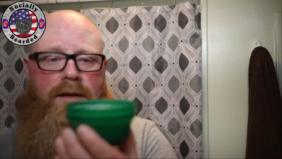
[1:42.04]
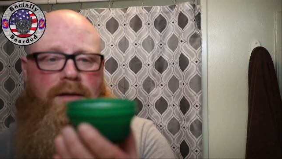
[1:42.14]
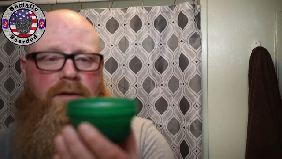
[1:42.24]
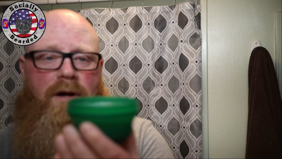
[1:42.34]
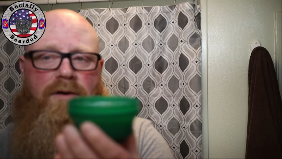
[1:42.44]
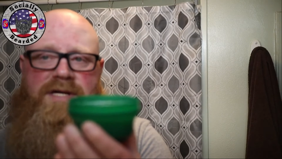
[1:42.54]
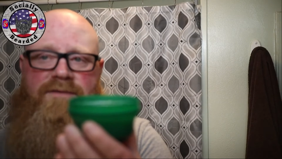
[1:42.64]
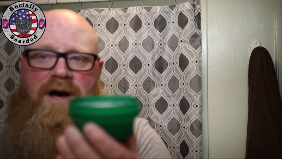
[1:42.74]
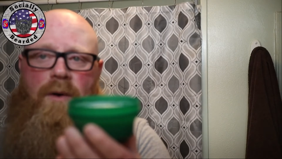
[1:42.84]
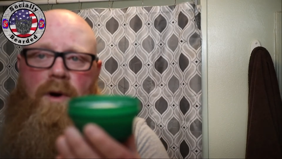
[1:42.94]
You notice
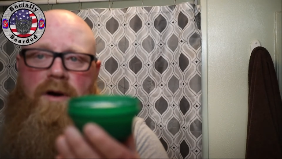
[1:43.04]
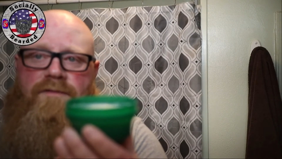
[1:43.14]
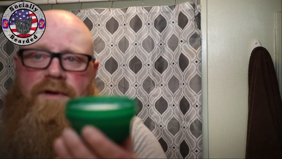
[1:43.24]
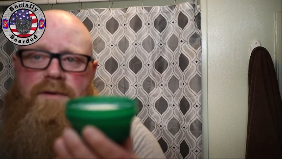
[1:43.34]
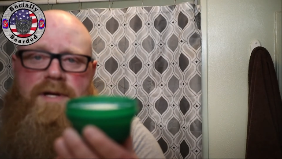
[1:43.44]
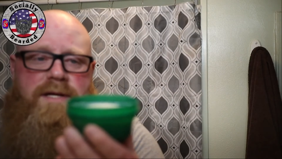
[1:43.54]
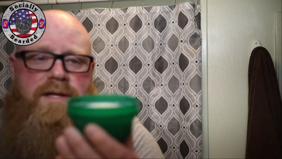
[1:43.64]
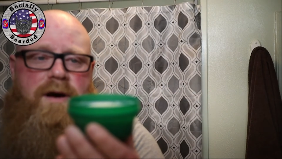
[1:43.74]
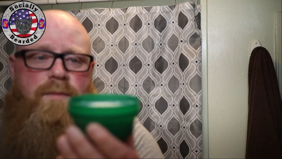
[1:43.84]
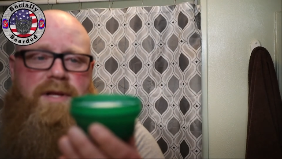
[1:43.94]
I've got water floating in
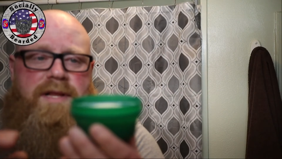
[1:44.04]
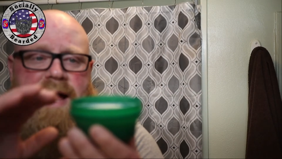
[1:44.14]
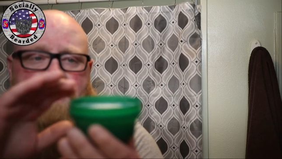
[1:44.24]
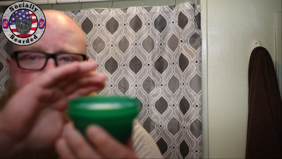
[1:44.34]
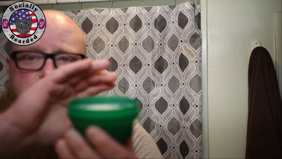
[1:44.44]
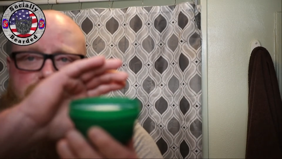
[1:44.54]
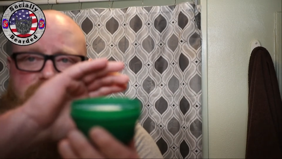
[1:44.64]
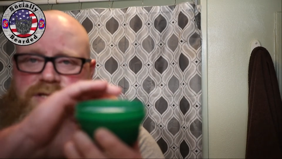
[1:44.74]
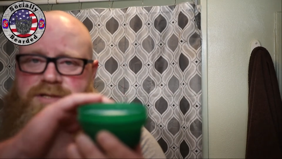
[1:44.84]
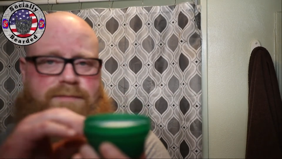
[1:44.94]
there, but I
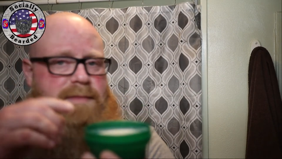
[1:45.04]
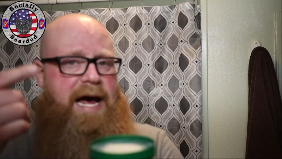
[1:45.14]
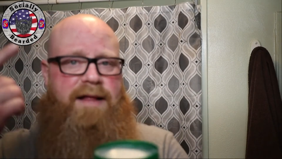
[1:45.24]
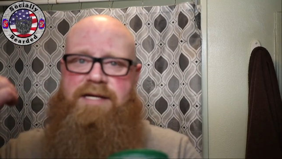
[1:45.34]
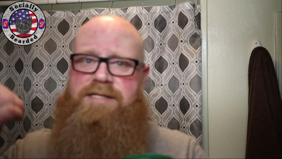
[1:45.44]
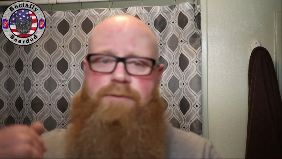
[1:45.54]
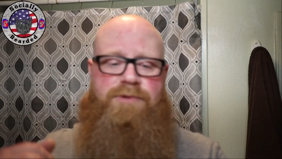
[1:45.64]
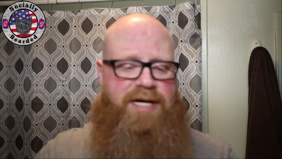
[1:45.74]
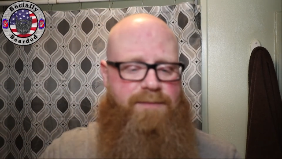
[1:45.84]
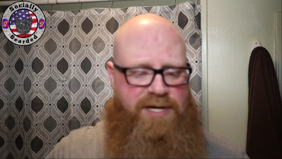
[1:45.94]
just had this, it
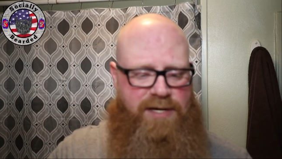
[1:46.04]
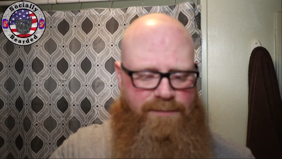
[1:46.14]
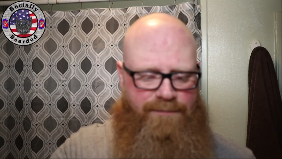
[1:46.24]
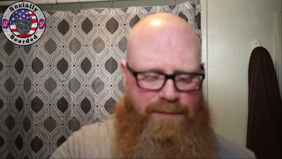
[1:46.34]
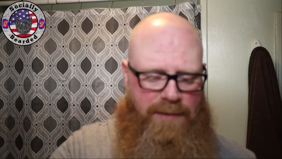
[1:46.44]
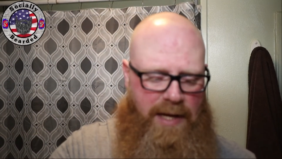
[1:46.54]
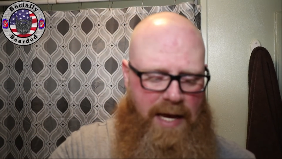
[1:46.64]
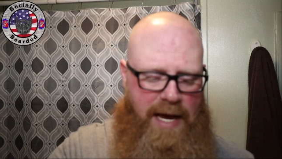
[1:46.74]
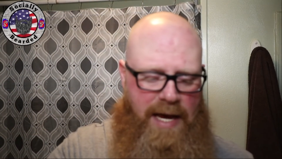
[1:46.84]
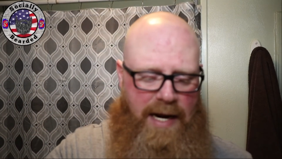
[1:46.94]
was empty,
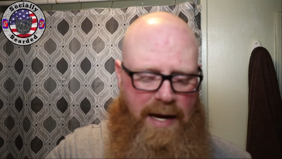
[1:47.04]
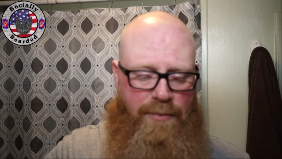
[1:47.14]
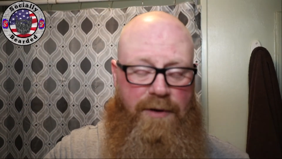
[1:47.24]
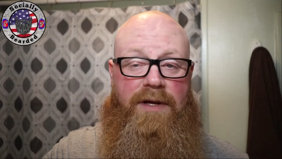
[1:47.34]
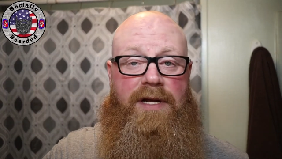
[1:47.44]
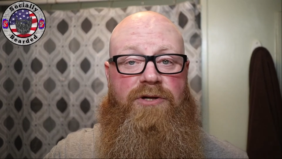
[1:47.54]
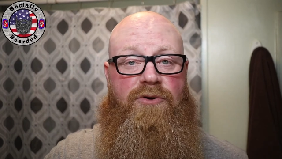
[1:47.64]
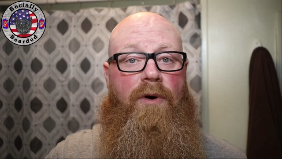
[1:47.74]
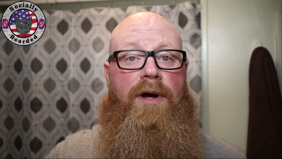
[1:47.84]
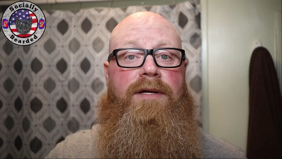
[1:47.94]
and I put the
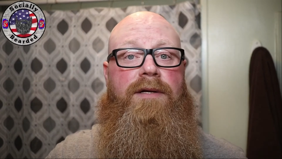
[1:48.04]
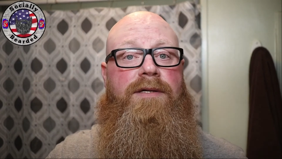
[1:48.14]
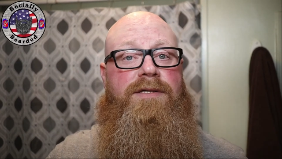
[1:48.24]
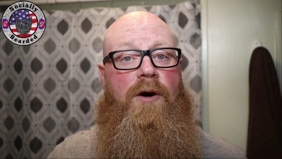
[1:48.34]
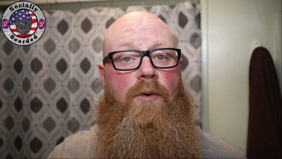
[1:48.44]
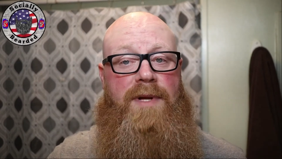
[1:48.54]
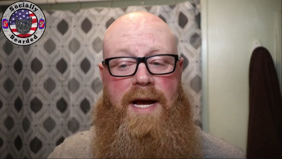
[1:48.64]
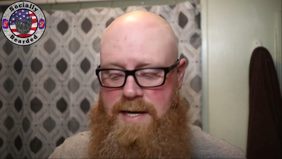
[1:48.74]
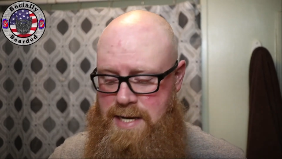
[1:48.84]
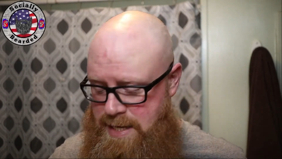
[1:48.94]
Detroit soap
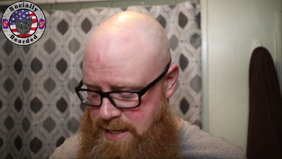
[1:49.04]
down in